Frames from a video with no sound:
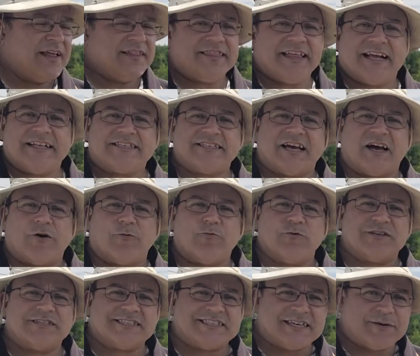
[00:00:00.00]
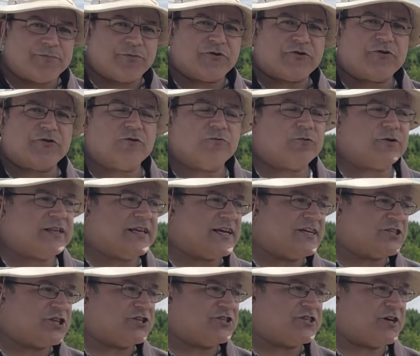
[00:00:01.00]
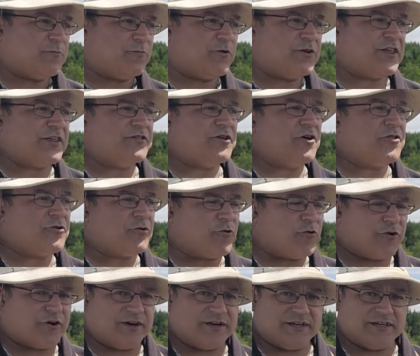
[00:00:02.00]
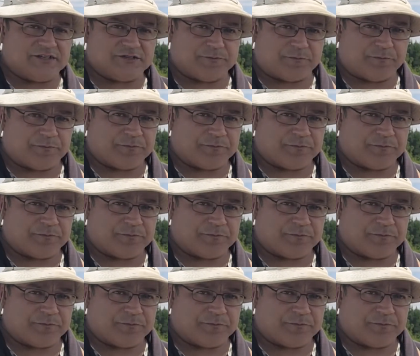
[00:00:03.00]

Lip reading: That's a reciprocal relationship with another organism.